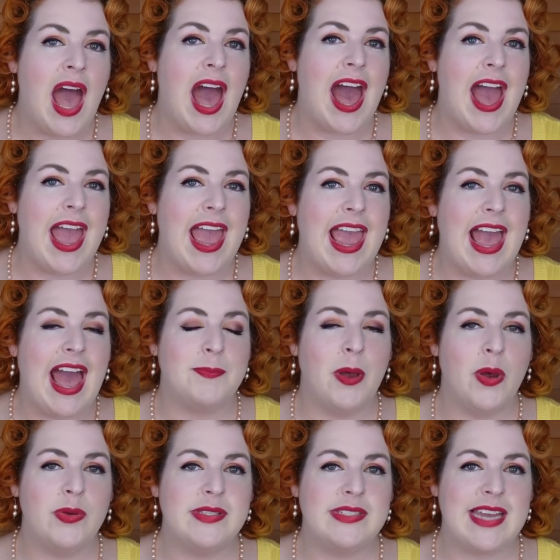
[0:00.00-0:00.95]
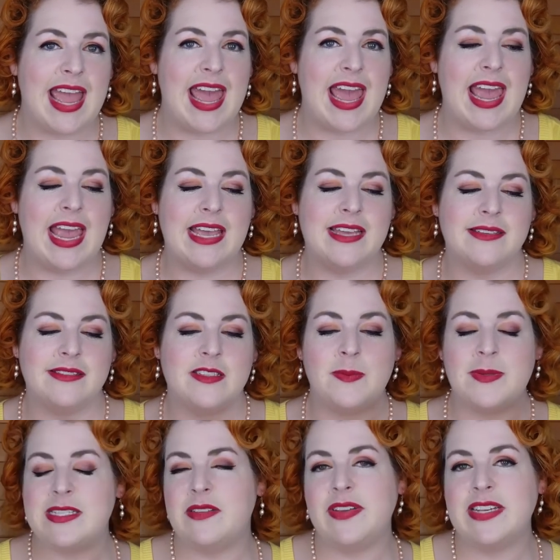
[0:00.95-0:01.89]
I post a
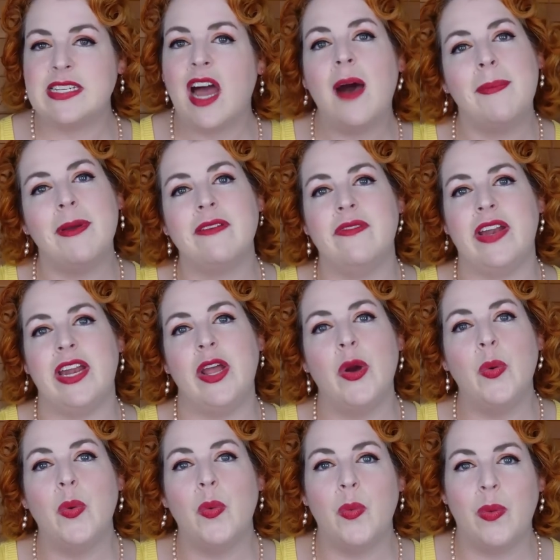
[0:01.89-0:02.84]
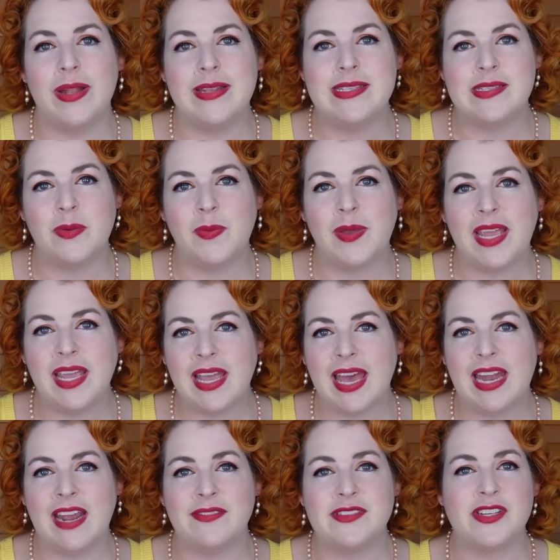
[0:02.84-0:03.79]
specific topic video once a week
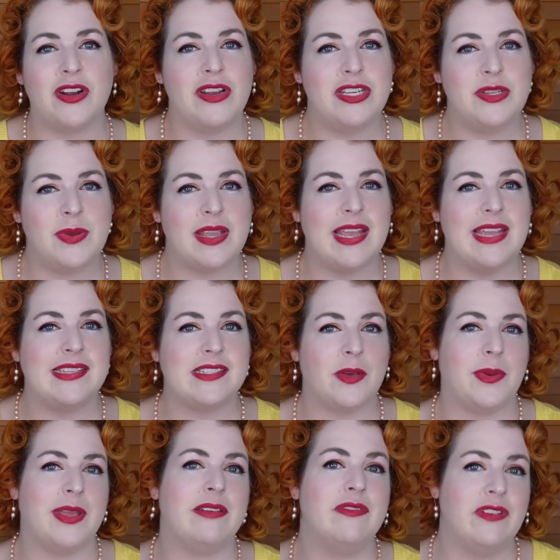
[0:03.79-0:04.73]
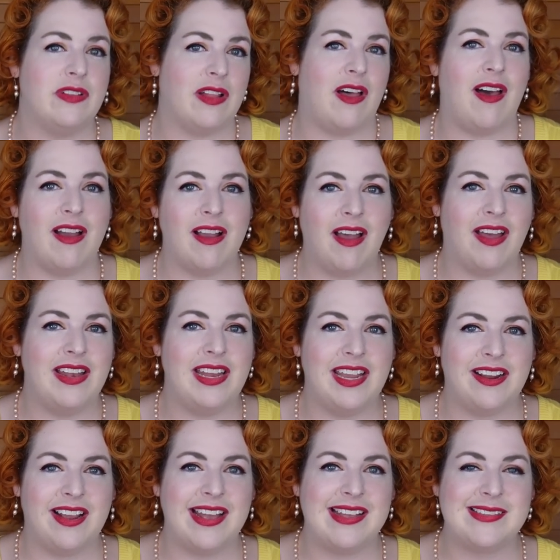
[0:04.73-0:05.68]
and I've started doing a sewing vlog on
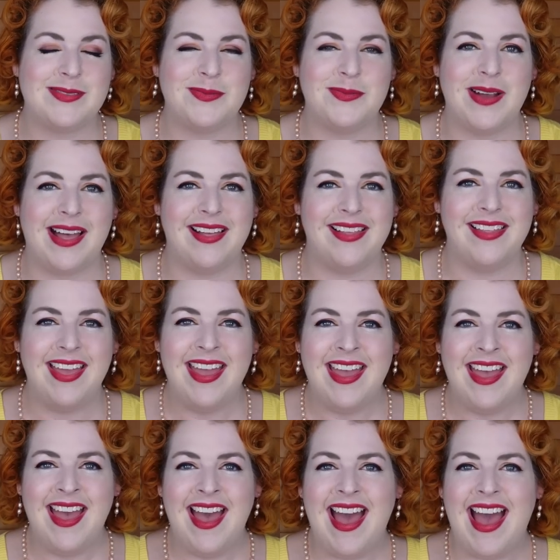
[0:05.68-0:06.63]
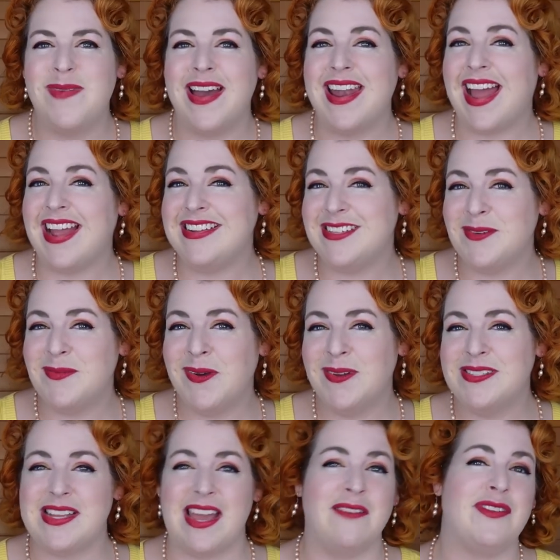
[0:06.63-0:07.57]
here as well. But I do
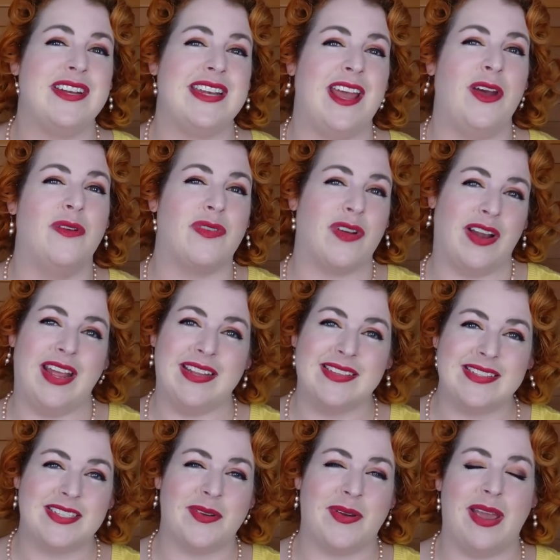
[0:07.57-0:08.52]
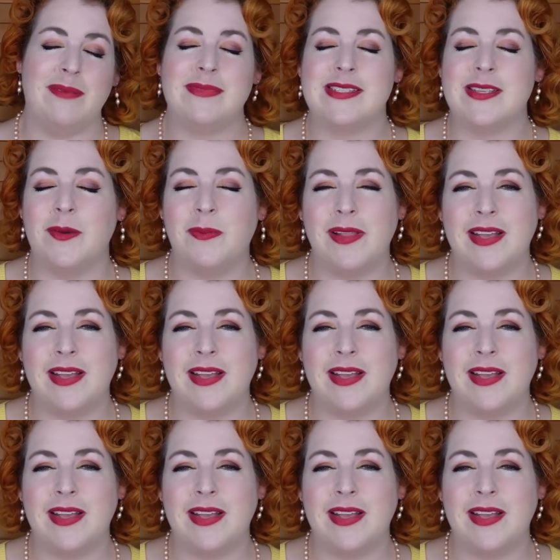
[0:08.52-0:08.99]
post every day over on Instagram, so